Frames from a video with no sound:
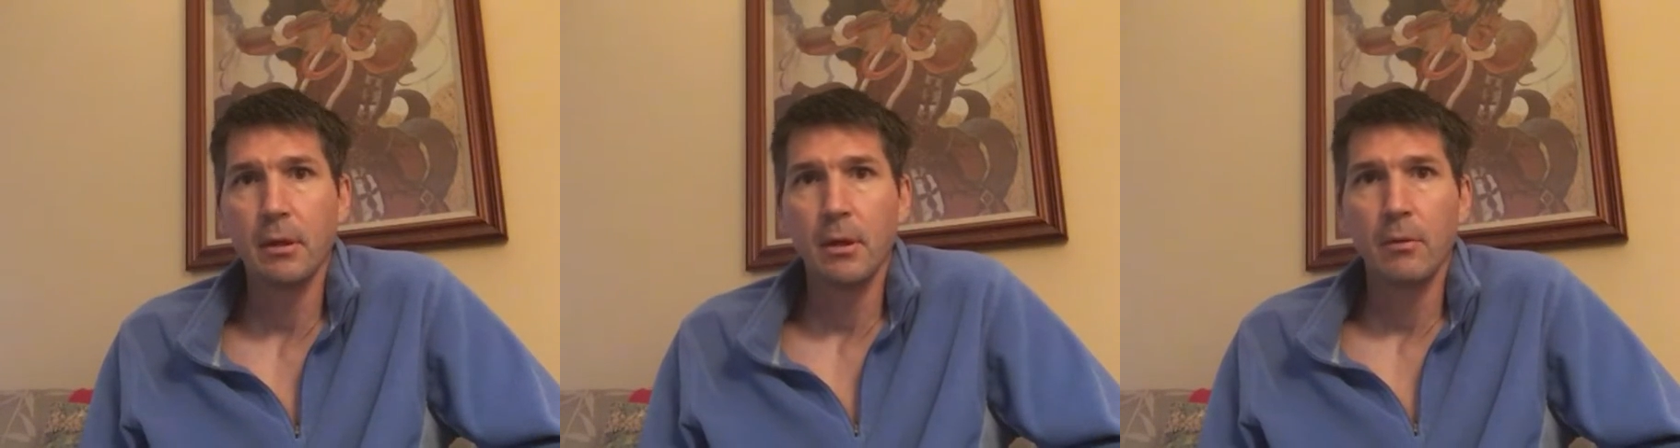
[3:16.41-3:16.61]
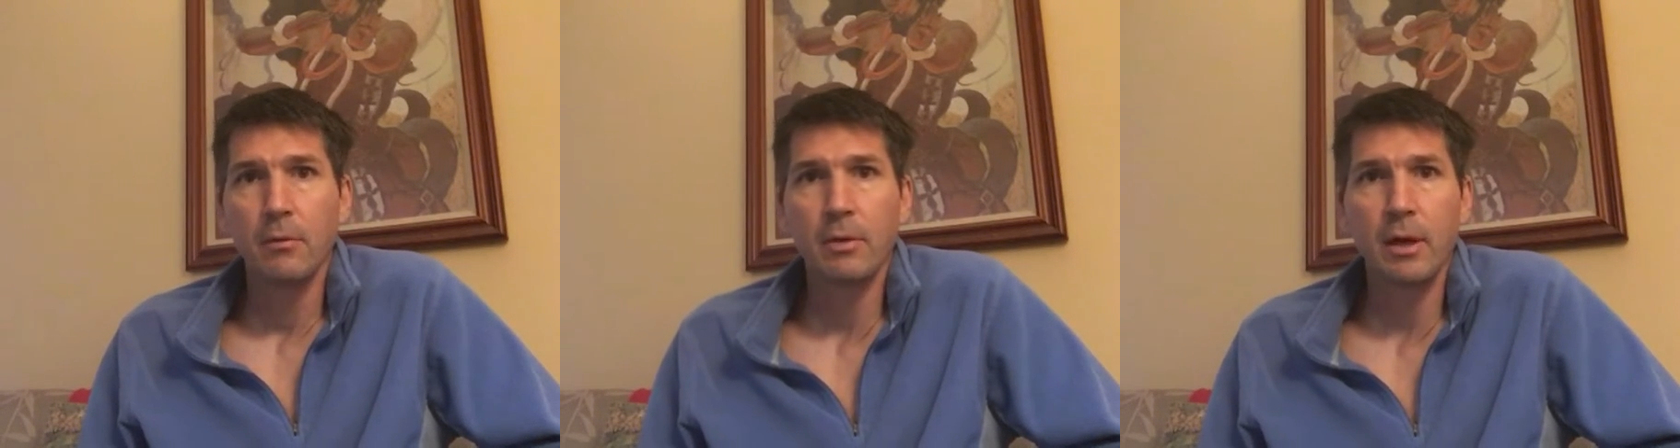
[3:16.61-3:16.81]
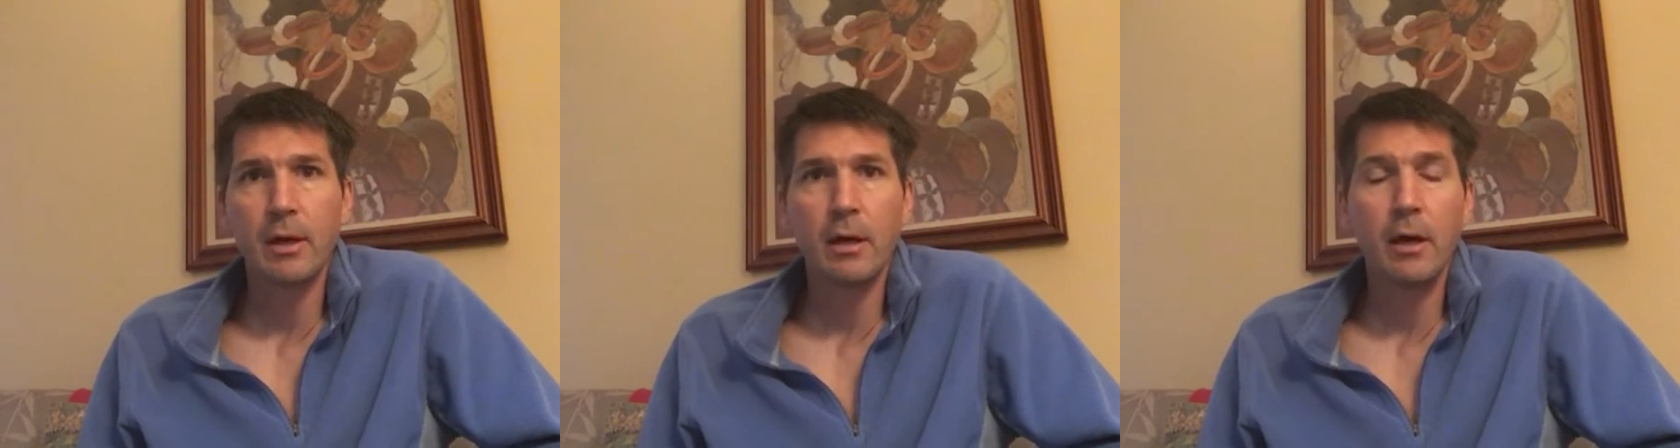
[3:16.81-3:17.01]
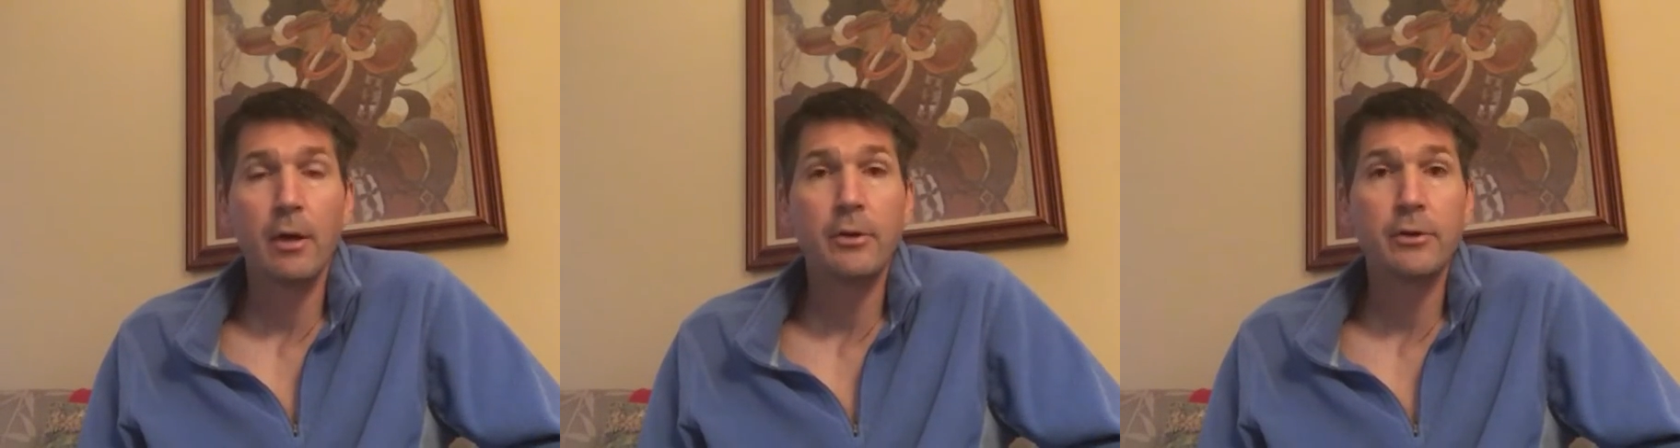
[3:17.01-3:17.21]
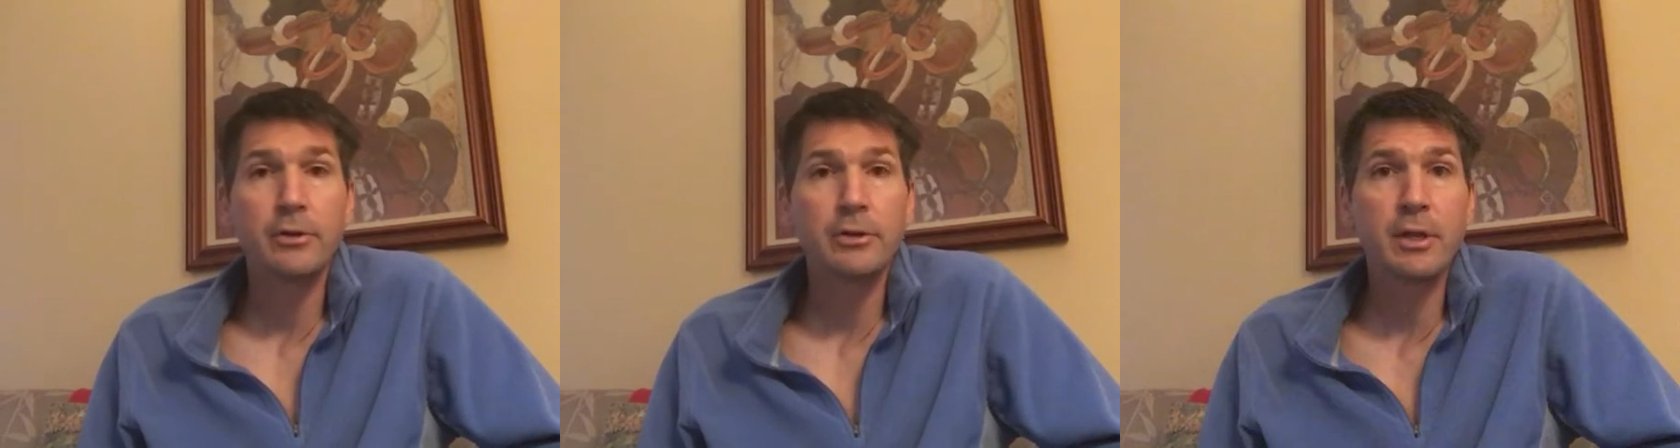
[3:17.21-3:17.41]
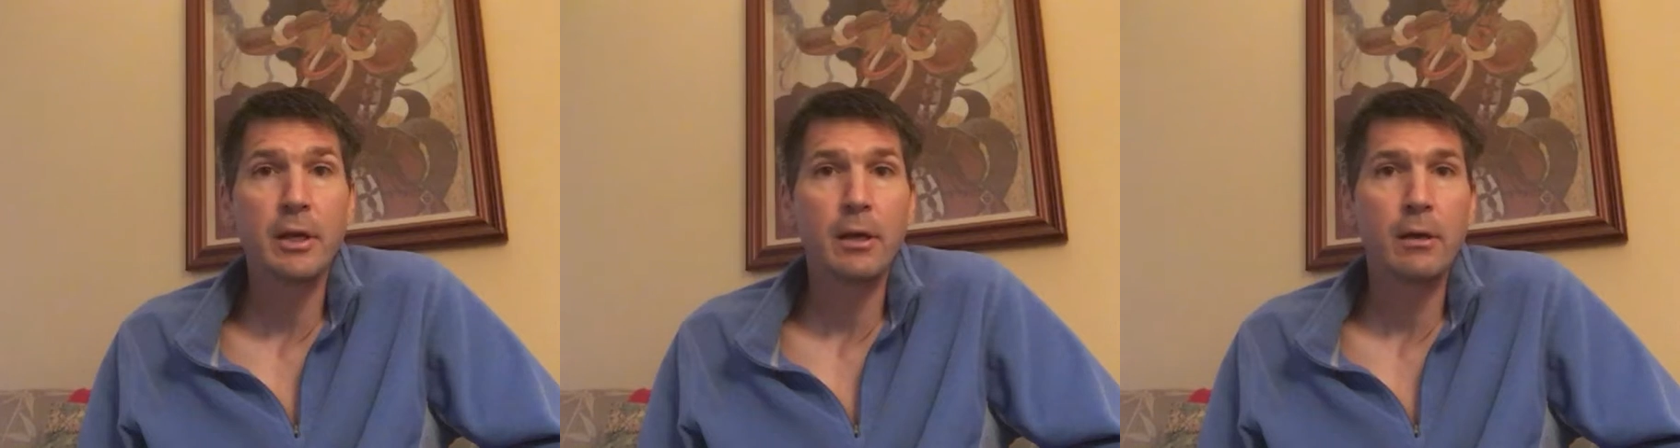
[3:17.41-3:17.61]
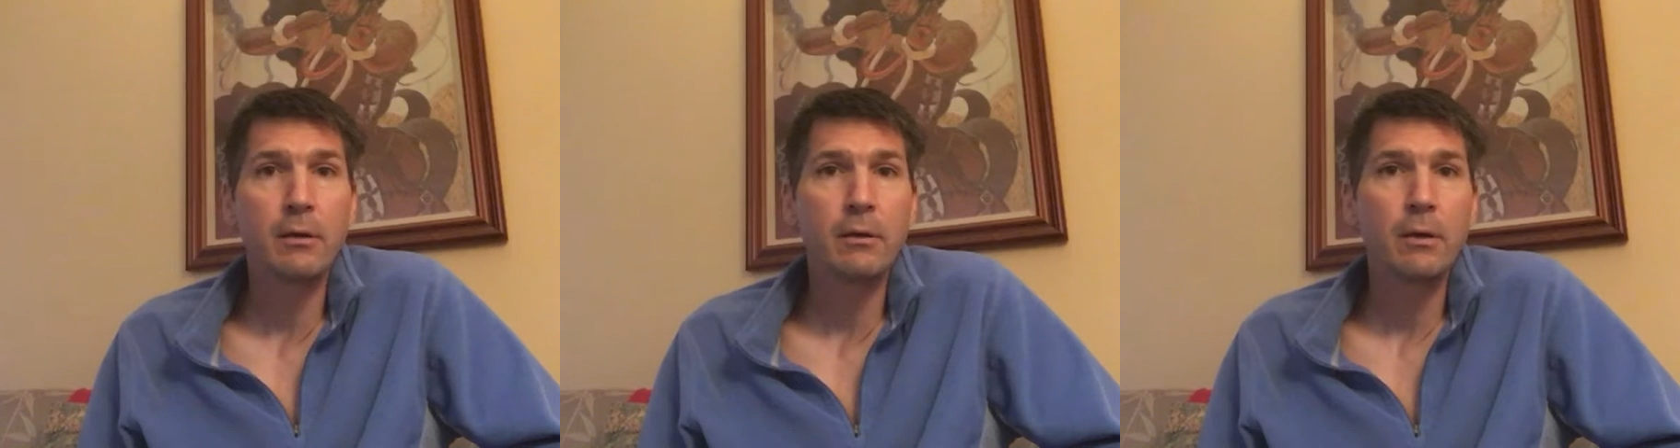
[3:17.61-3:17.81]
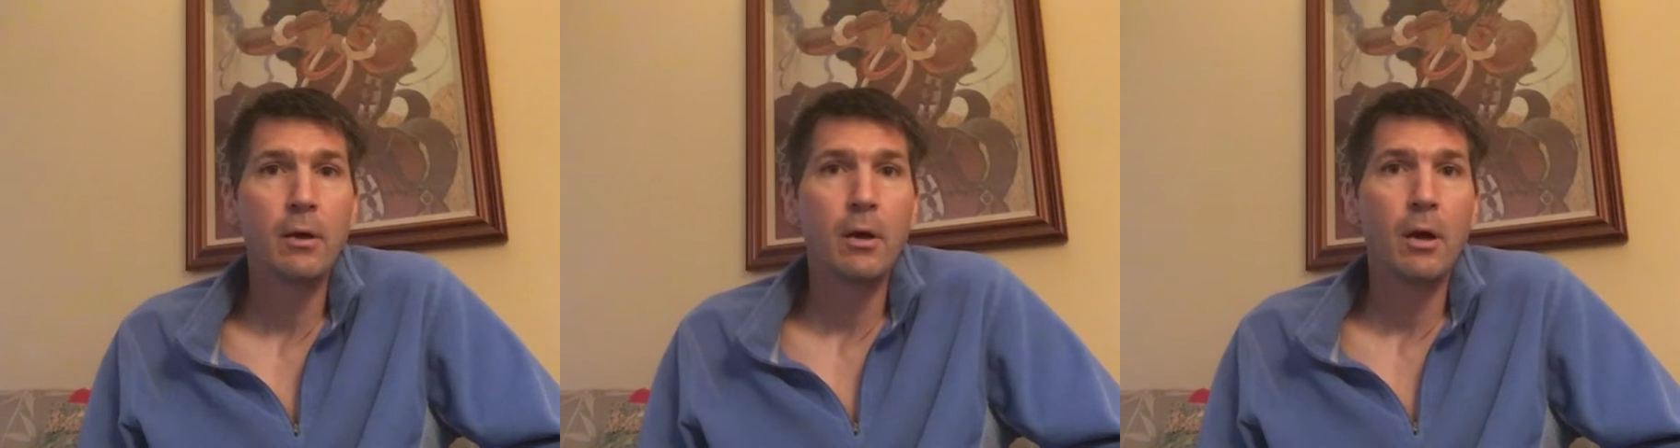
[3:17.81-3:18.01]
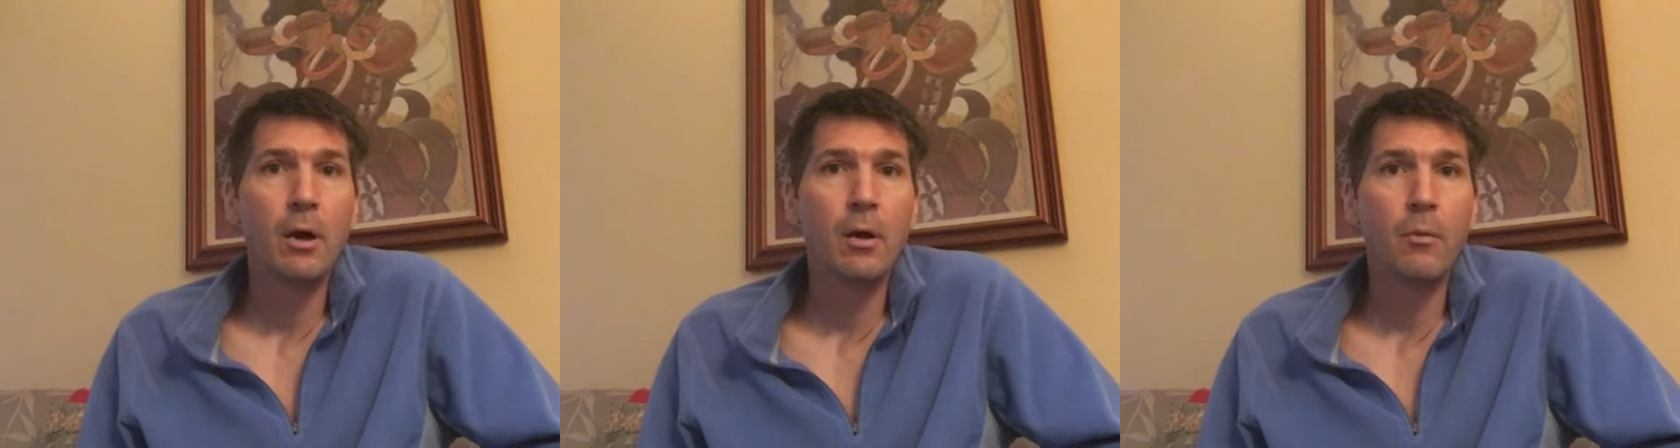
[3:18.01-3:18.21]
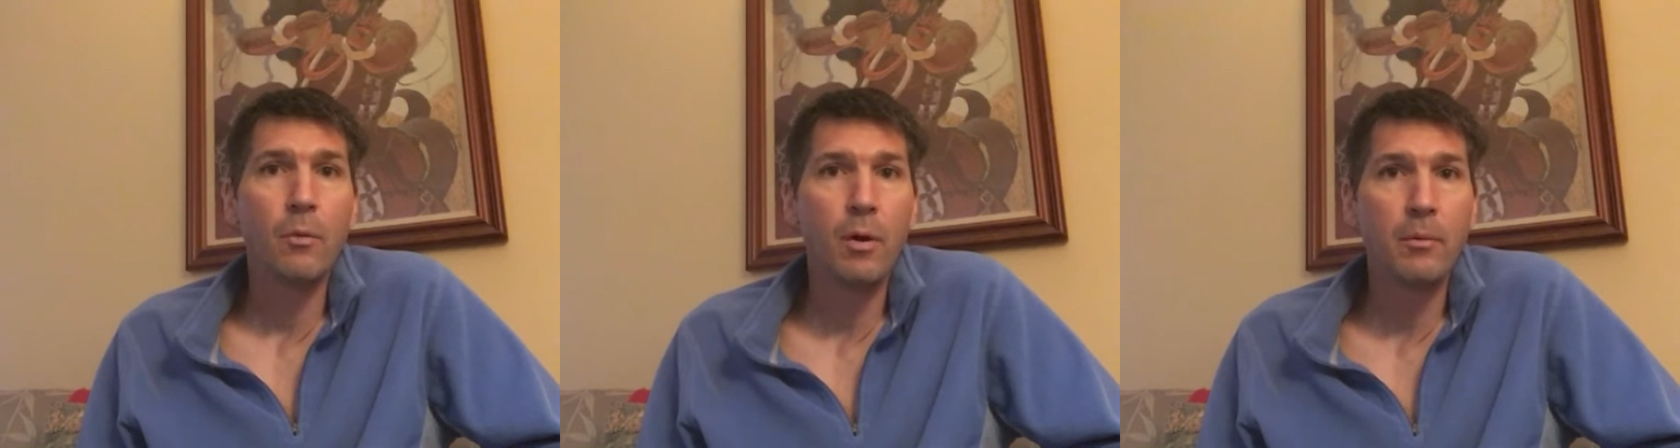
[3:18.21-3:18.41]
will kind of understand
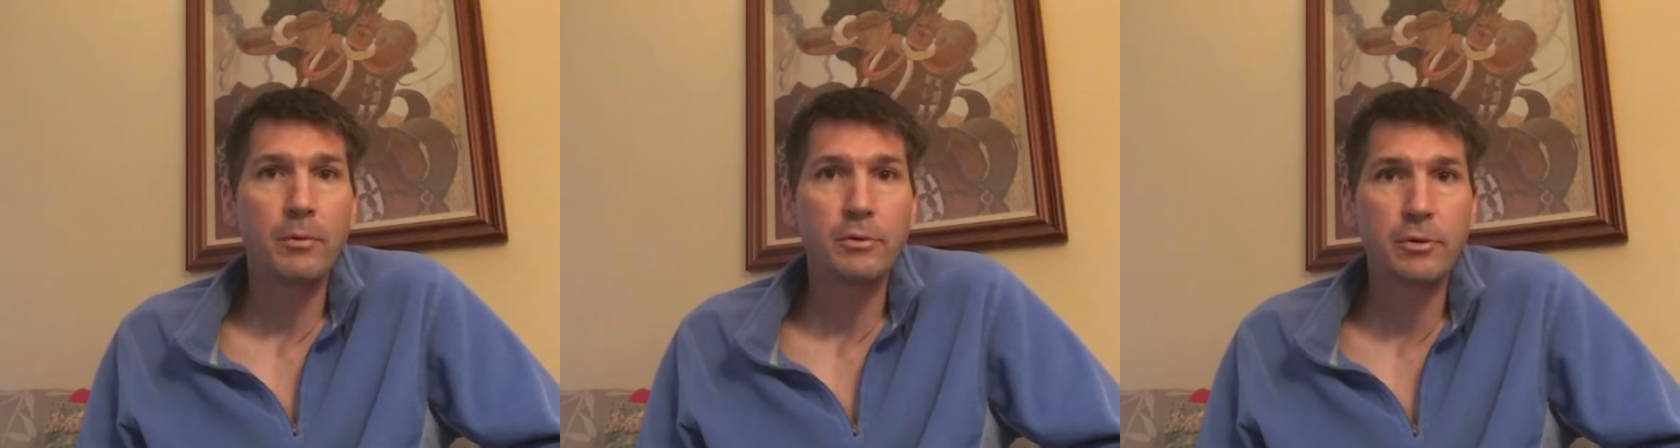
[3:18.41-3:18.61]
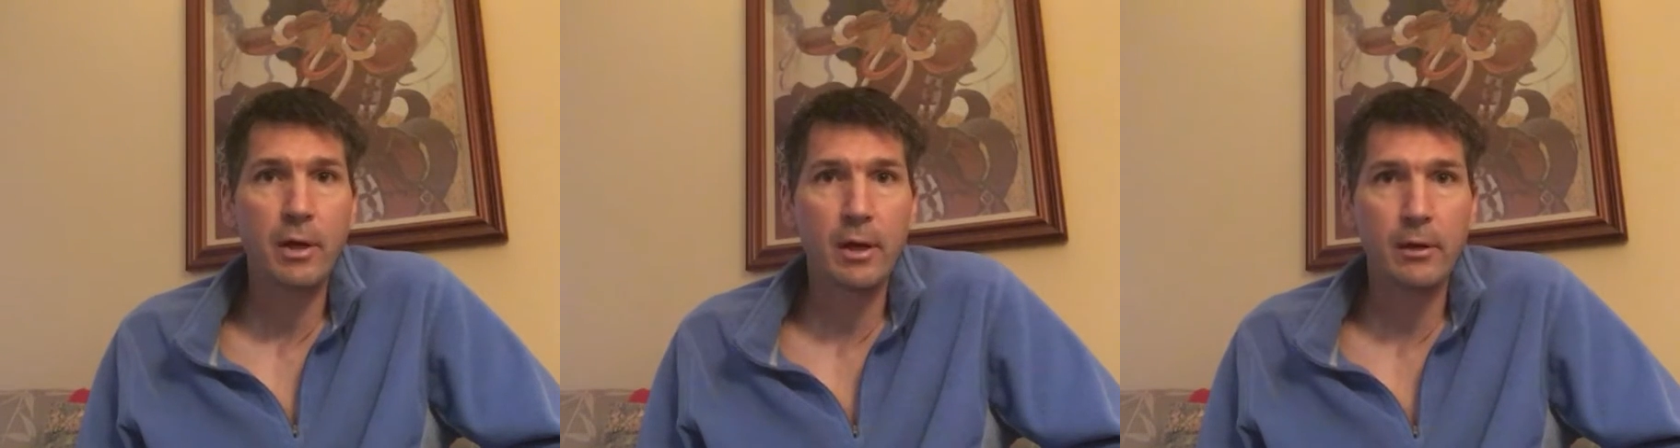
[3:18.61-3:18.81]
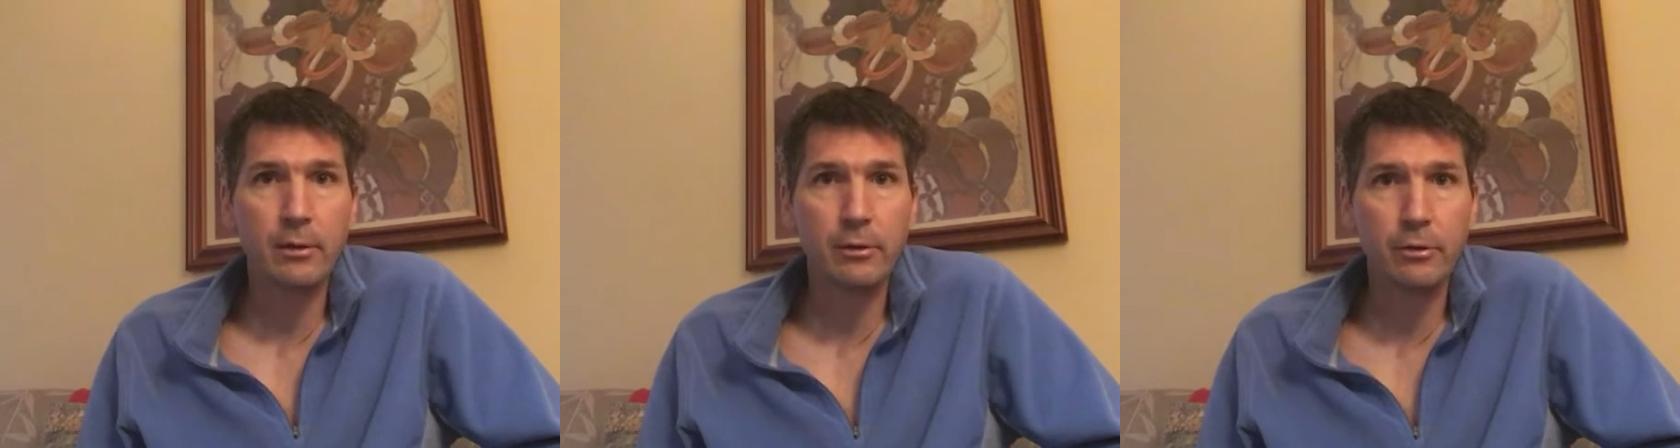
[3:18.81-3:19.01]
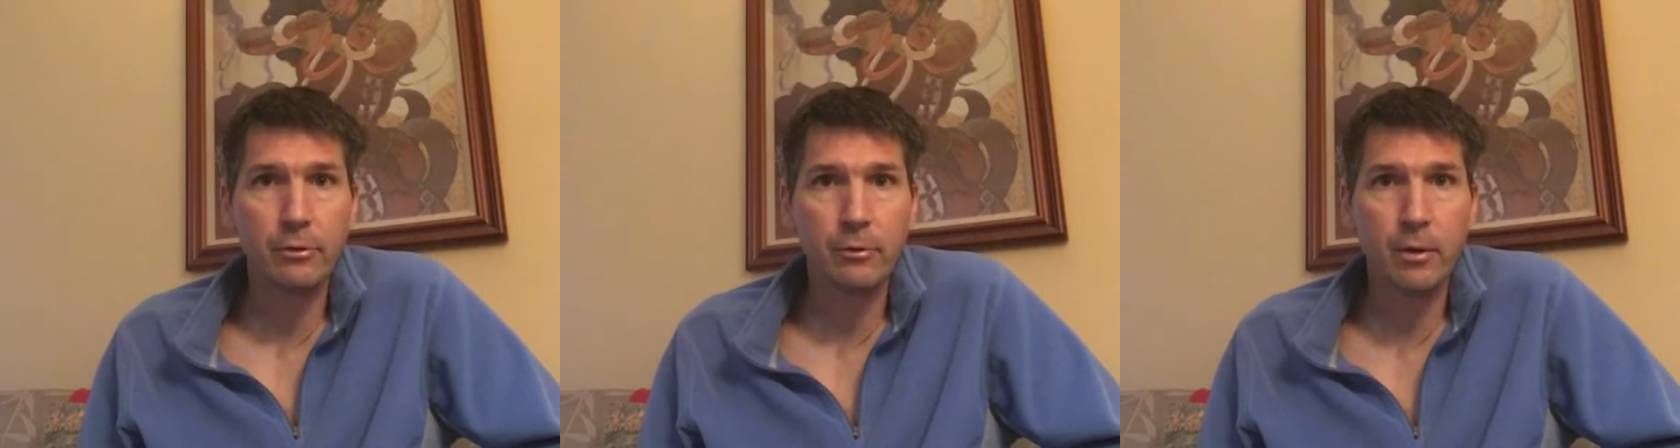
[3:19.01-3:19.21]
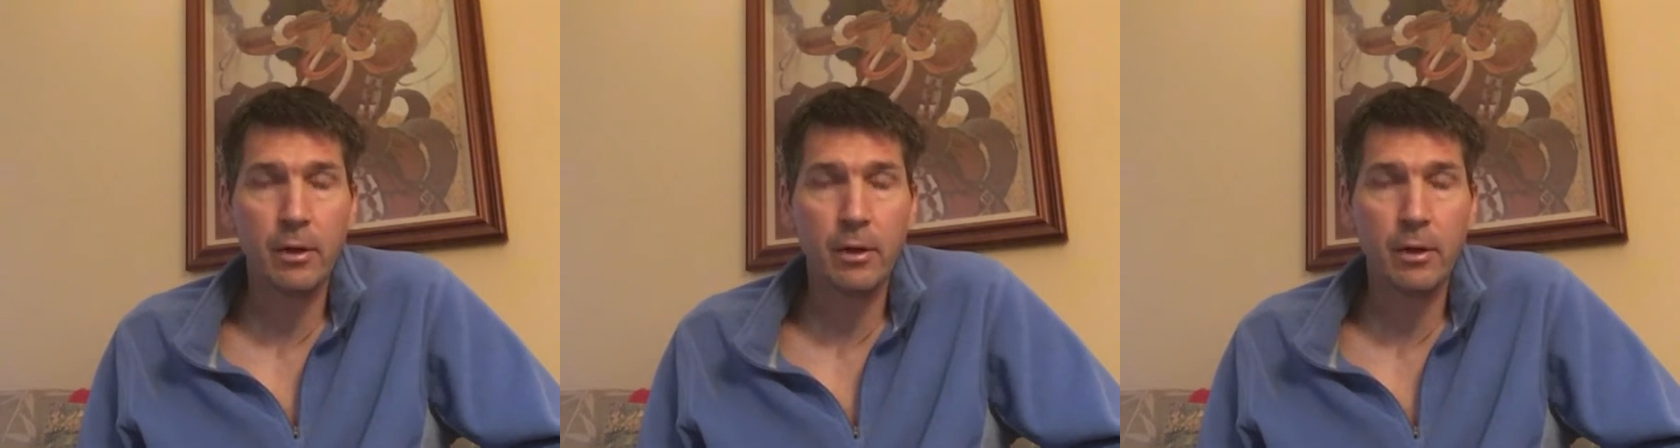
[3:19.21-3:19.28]
what we're trying to do.